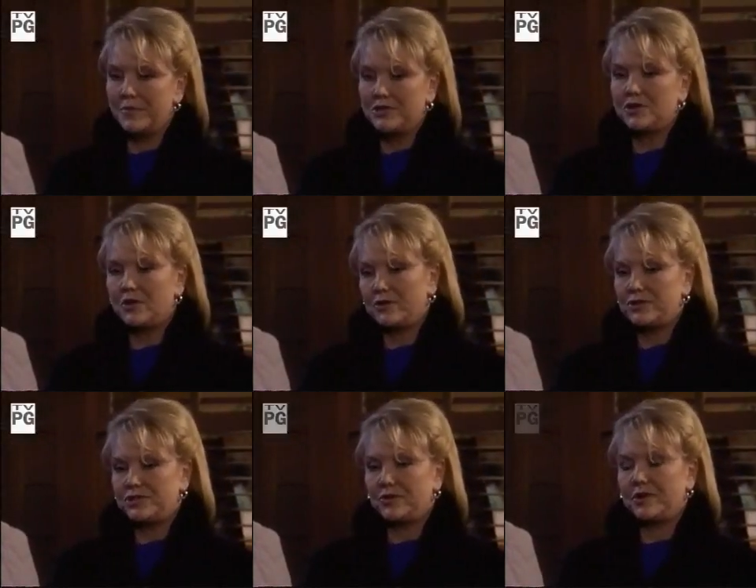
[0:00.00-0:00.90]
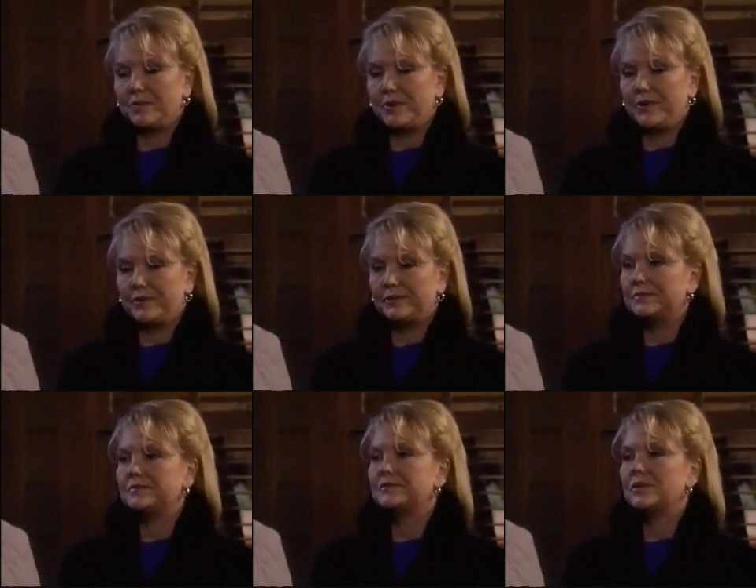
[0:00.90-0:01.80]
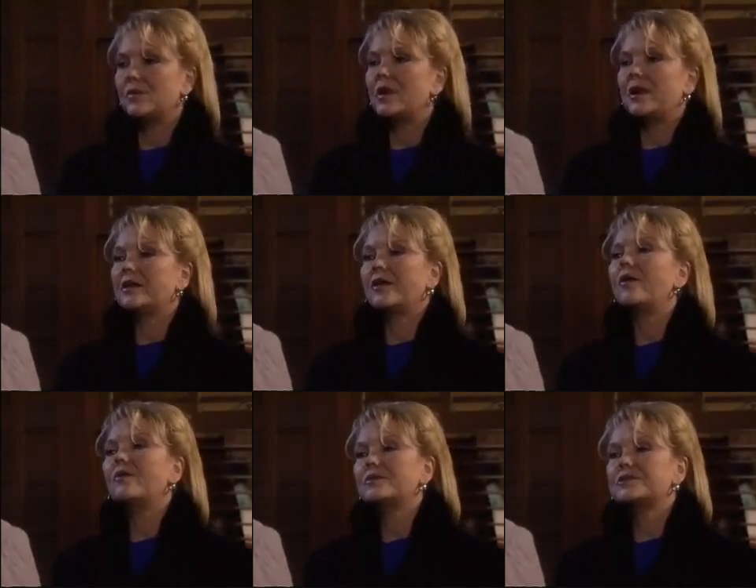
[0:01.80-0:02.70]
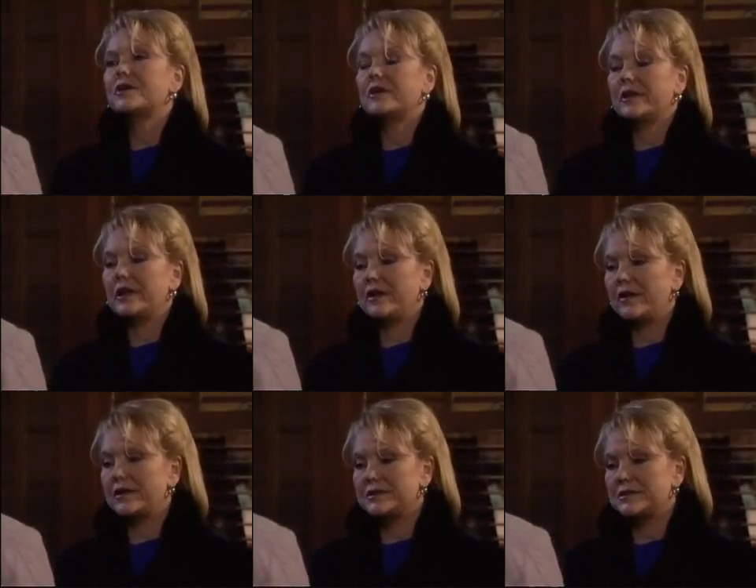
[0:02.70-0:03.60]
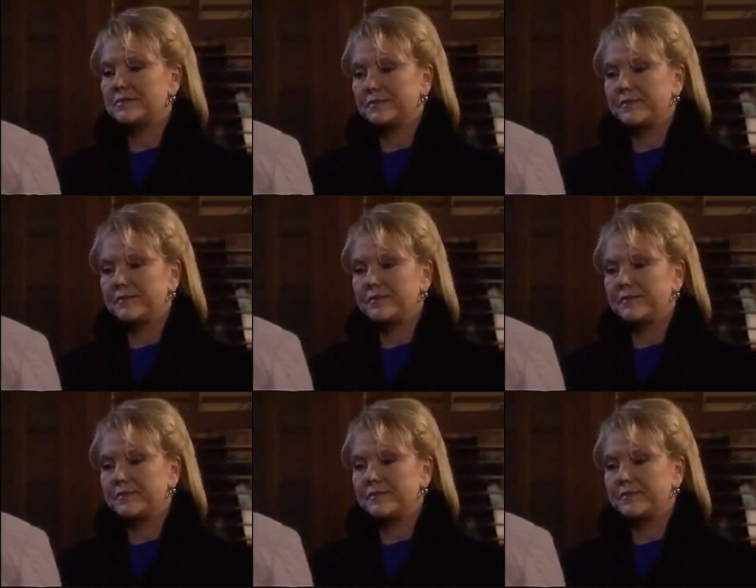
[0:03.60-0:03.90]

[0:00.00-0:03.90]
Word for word: Mitch Laurence showed up here a while ago, started in on us.